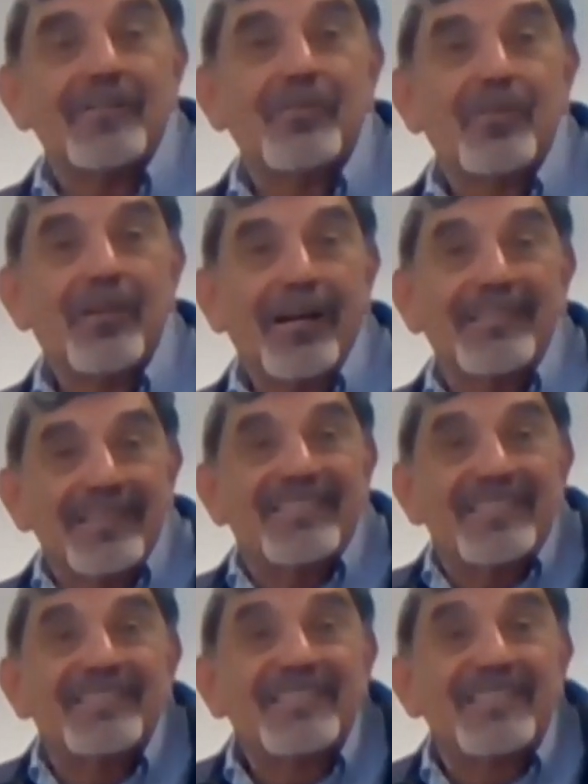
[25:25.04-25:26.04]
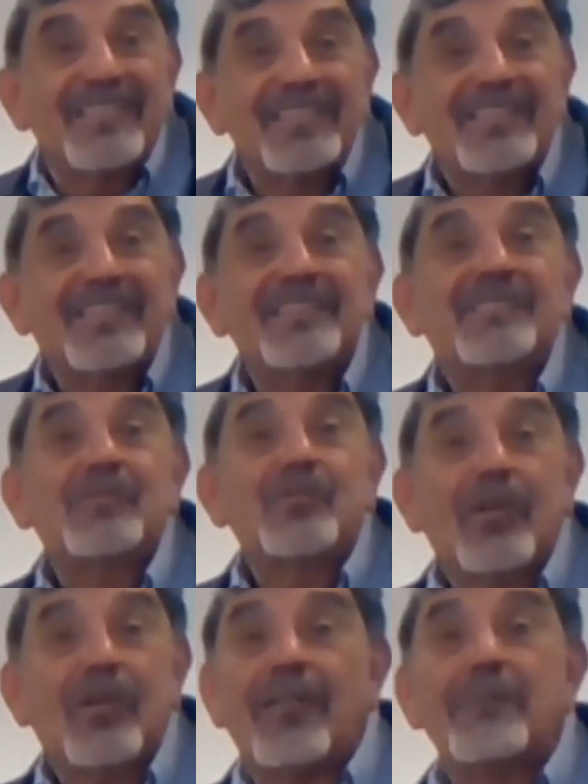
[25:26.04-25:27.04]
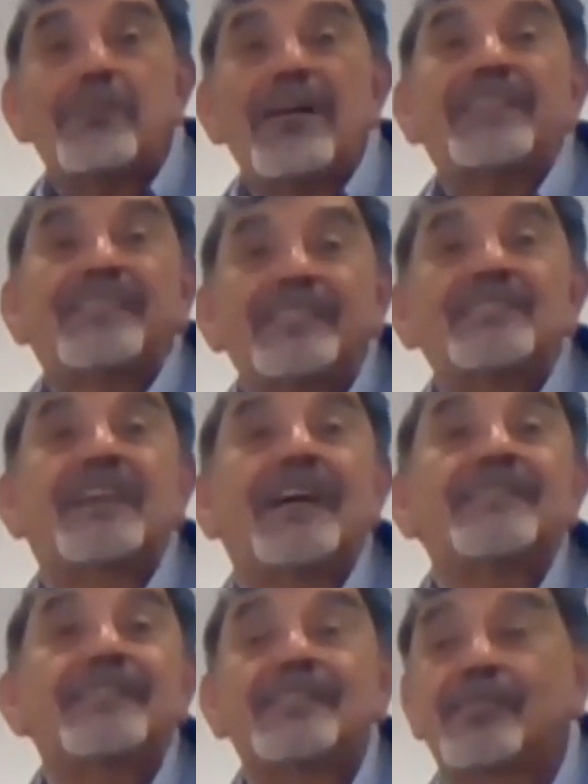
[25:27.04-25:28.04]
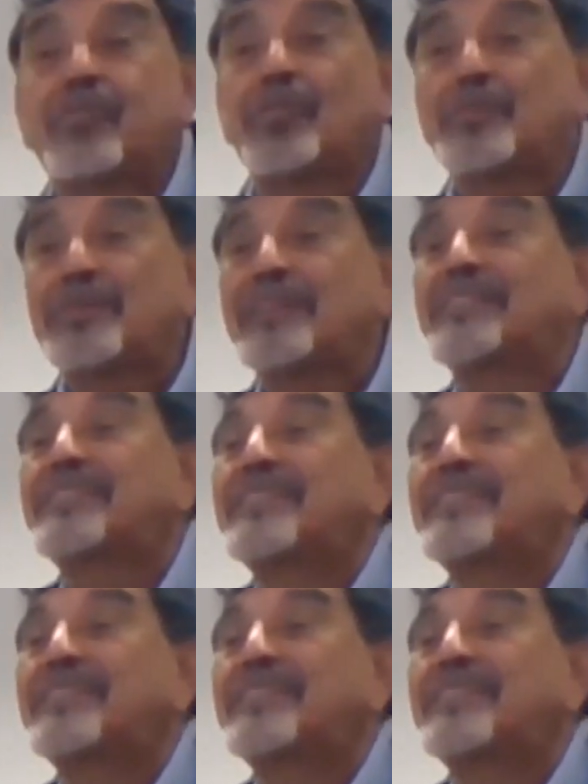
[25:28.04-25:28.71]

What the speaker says: the kids do have better chances for being